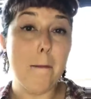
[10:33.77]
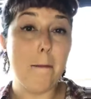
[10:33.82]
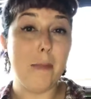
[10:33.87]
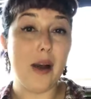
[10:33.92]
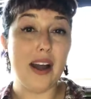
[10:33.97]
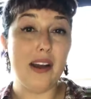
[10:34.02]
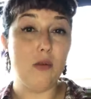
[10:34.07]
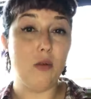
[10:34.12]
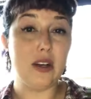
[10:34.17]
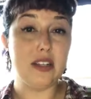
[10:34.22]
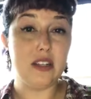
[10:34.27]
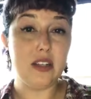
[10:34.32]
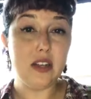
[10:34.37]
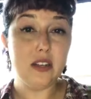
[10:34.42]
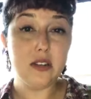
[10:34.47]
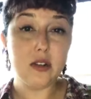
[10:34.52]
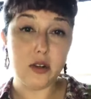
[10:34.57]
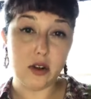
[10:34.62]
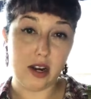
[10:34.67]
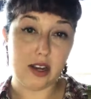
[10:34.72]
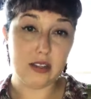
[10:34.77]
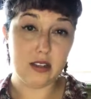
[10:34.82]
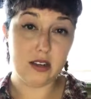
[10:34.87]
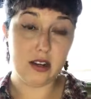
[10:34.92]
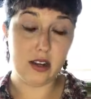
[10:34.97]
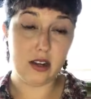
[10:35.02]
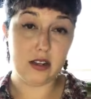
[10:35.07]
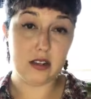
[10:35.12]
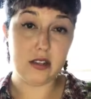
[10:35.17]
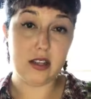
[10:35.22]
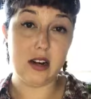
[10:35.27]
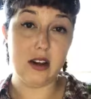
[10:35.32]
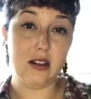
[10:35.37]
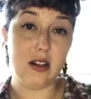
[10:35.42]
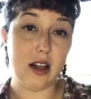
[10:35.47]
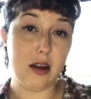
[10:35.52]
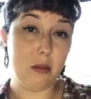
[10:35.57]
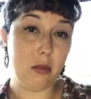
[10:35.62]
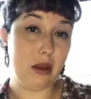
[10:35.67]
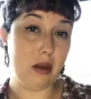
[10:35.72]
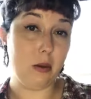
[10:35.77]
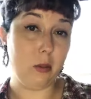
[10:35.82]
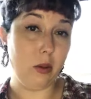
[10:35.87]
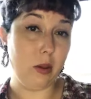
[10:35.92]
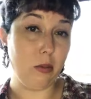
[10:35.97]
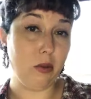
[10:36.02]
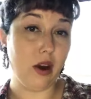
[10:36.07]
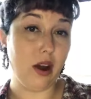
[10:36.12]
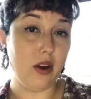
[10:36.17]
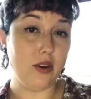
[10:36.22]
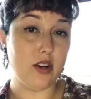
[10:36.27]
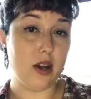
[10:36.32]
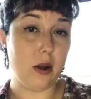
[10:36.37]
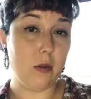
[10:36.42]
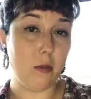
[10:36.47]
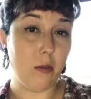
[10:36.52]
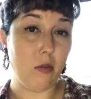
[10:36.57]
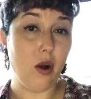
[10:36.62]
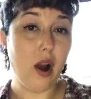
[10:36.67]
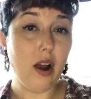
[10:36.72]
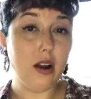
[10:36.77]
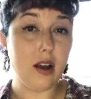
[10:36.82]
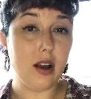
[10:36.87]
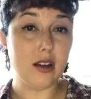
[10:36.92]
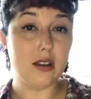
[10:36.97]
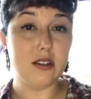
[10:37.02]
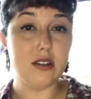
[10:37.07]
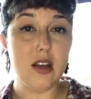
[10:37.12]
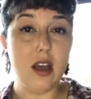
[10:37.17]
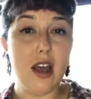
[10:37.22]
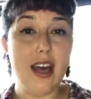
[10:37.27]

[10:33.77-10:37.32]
But what's interesting is that in a lot of B2B products,